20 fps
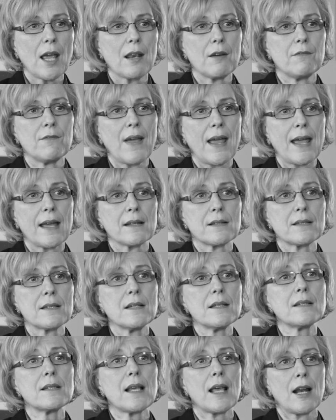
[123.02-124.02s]

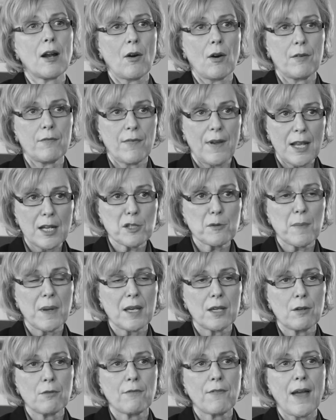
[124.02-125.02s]
advances and our advanced
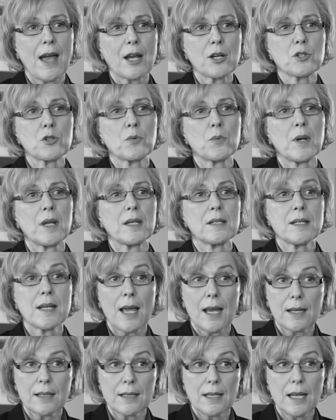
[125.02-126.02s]
manufacturing
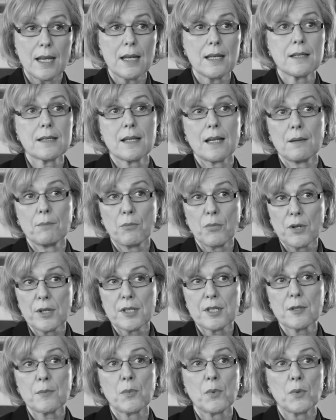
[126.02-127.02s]
techniques and
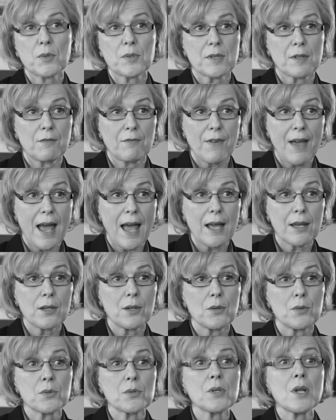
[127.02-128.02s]
principles and
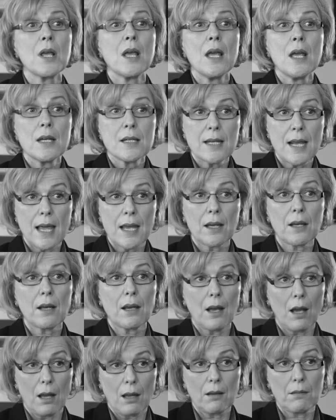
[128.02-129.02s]
values take
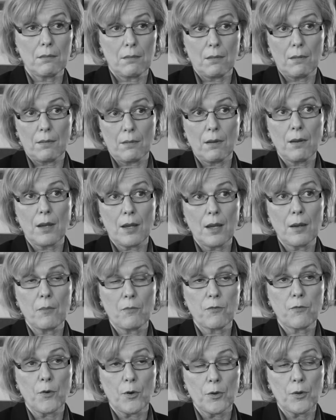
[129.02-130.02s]

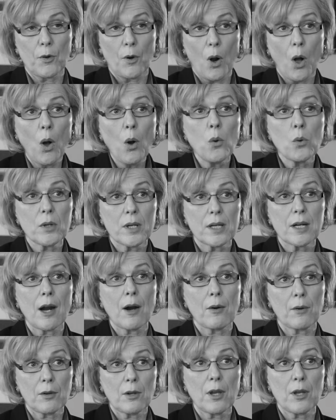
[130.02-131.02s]
further hold in
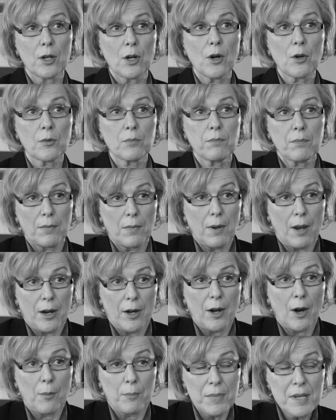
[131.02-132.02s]

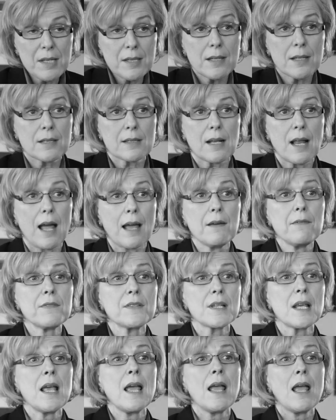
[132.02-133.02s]
our business
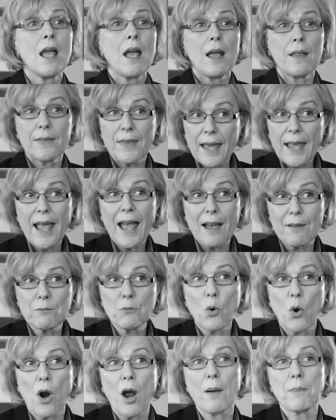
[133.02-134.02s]
lives, they have
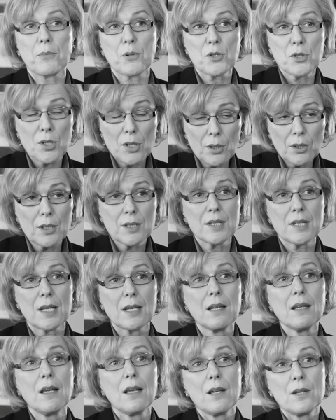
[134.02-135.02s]
more
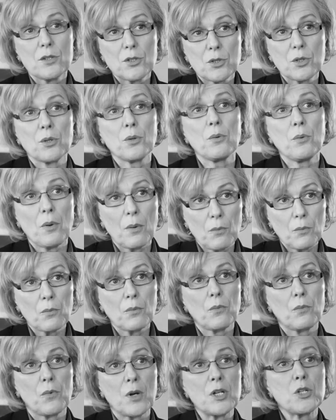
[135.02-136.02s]
opportunity to
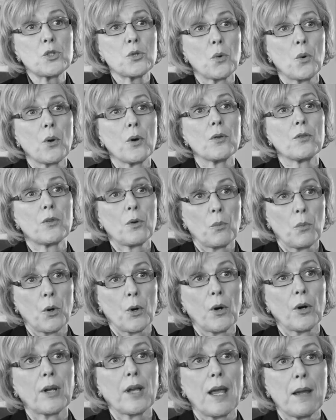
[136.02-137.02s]
reshore the
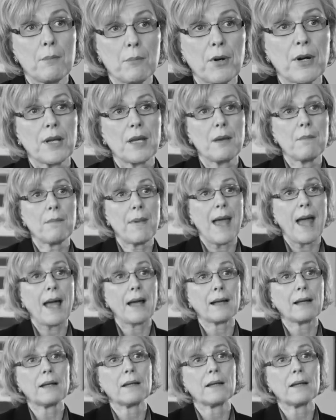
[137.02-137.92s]
work and bring it back.